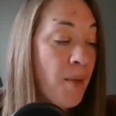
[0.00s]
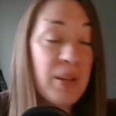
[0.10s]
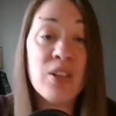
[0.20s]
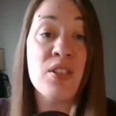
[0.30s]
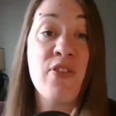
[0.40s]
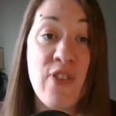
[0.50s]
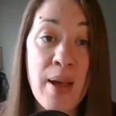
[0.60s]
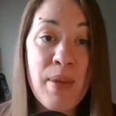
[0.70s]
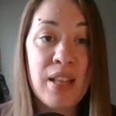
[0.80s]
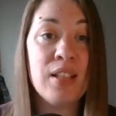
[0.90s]
But there's a
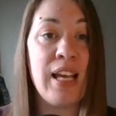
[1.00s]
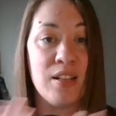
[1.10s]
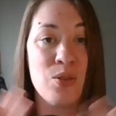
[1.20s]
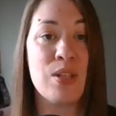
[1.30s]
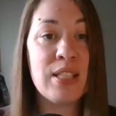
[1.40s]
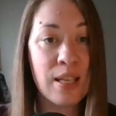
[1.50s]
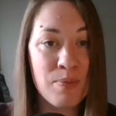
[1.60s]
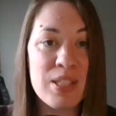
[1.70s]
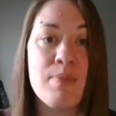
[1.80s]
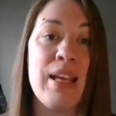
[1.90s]
famine in the land. So this
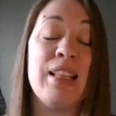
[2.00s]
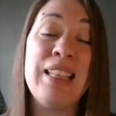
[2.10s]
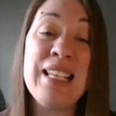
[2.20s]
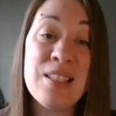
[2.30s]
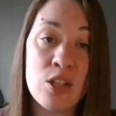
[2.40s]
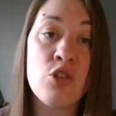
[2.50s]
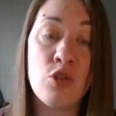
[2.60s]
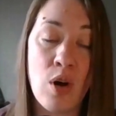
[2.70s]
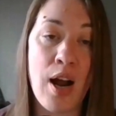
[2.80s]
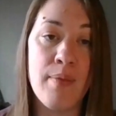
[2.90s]
seems to be at least
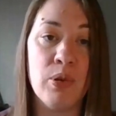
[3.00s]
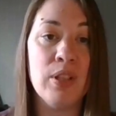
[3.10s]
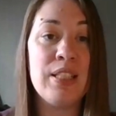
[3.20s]
tribal.